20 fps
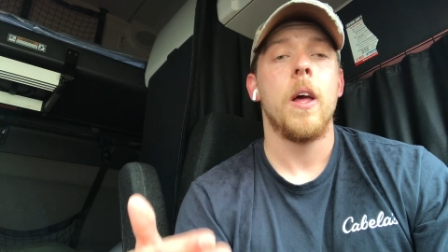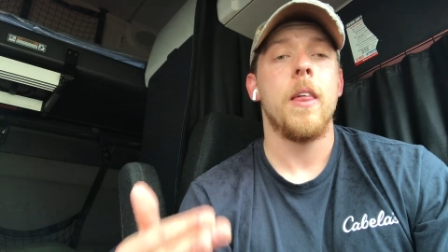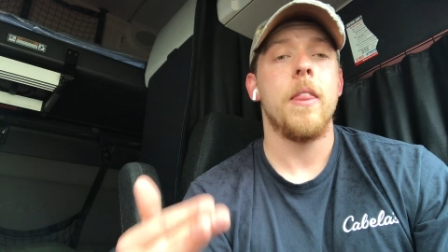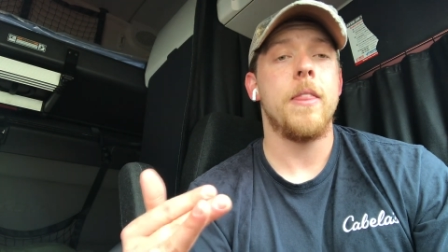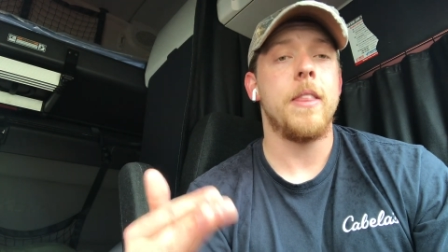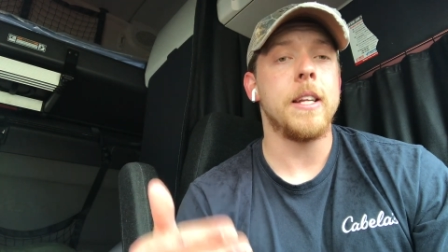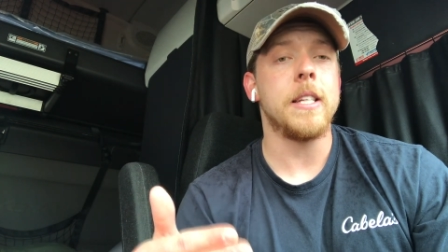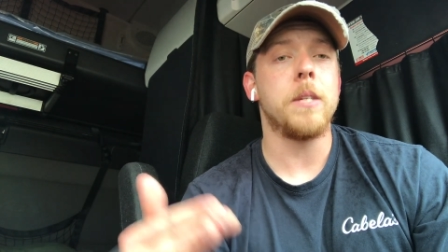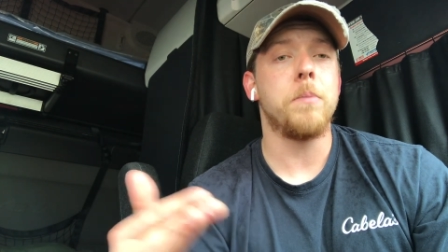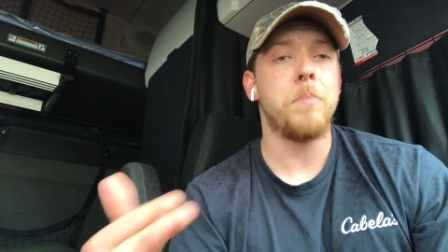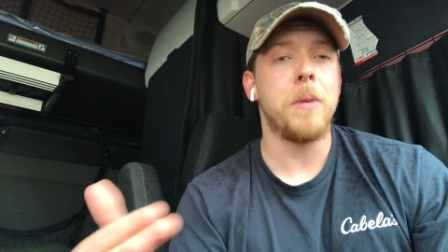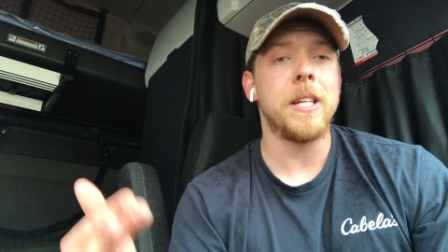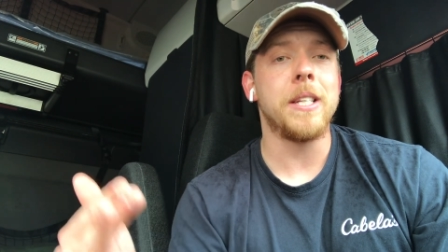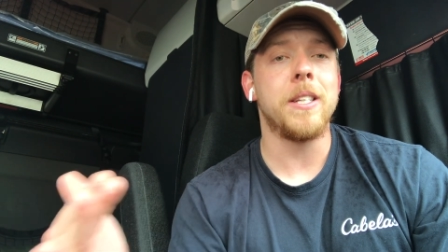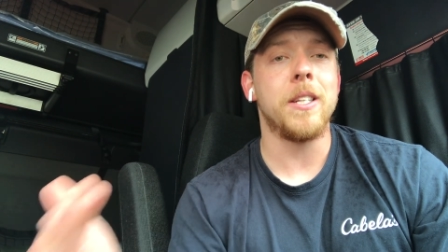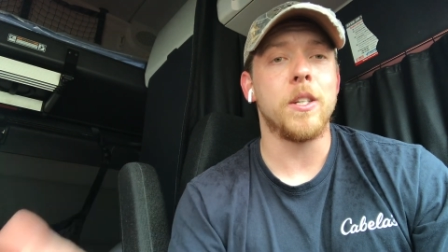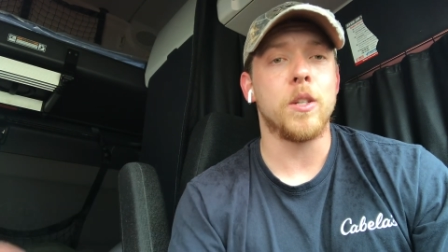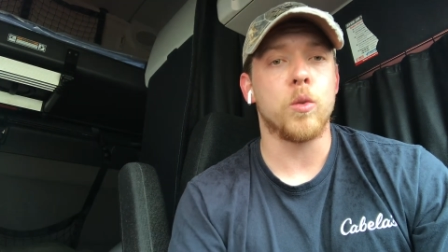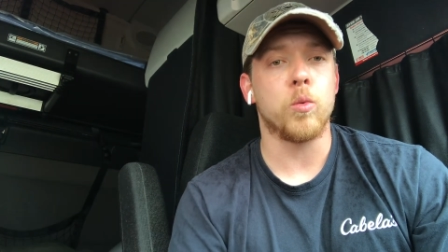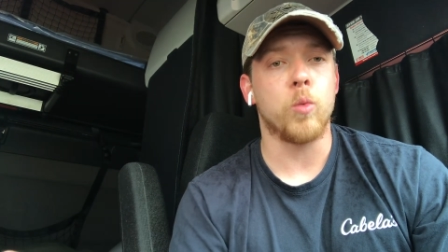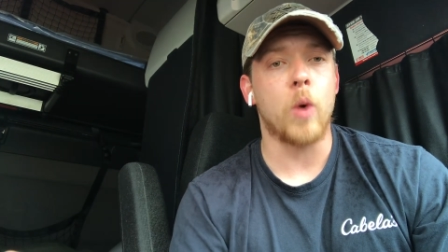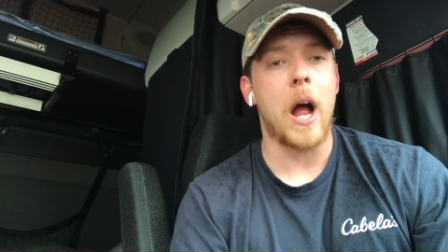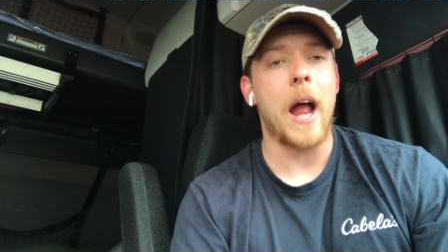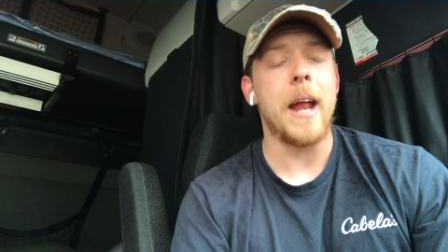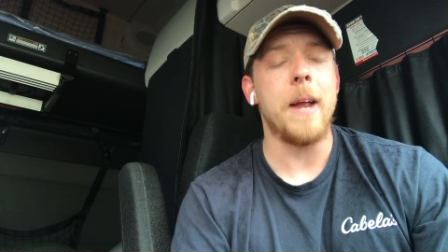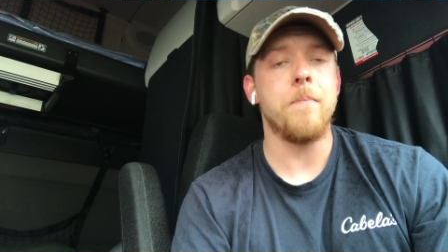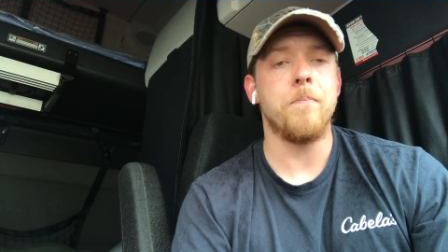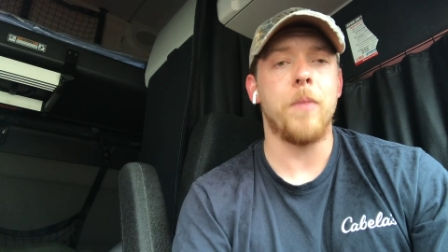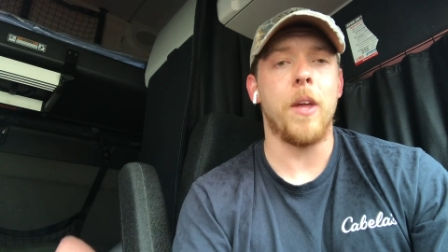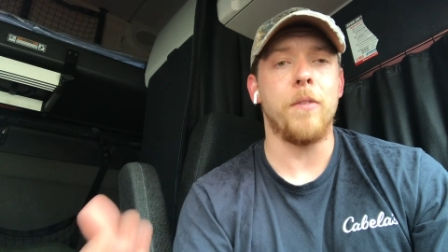this business
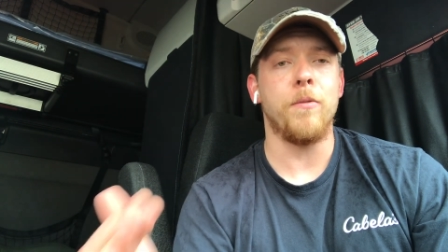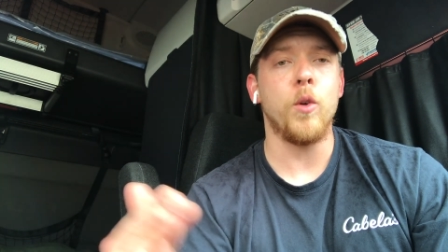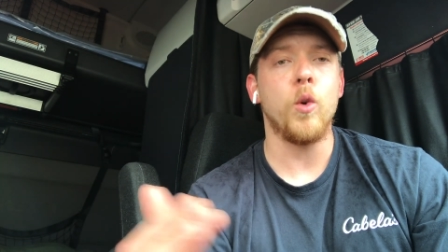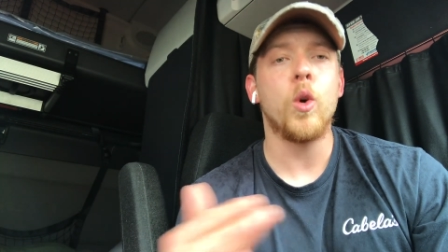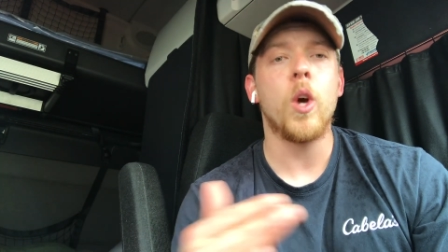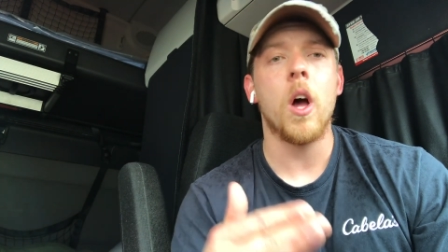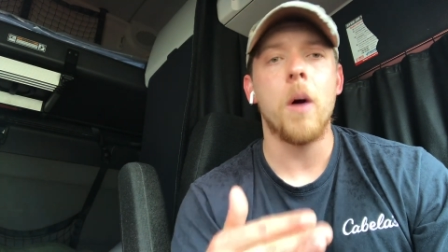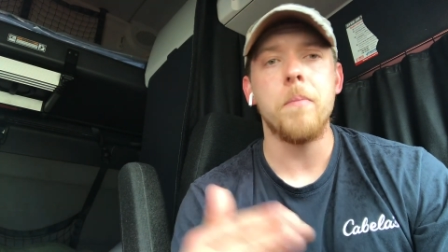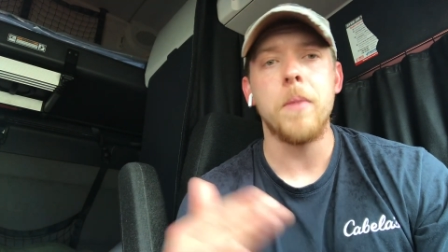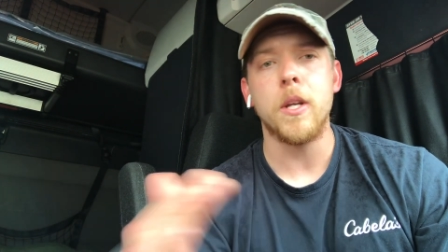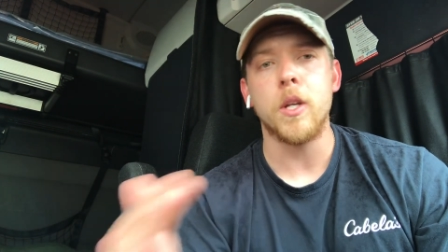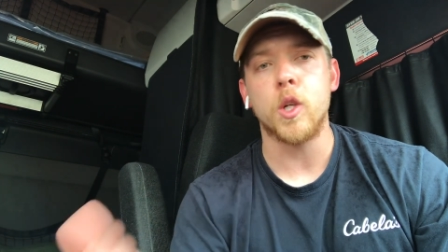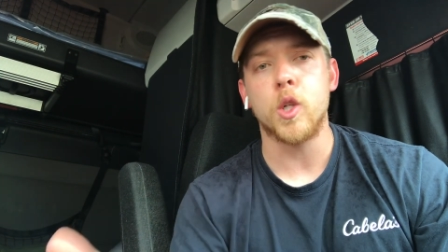right, if you come into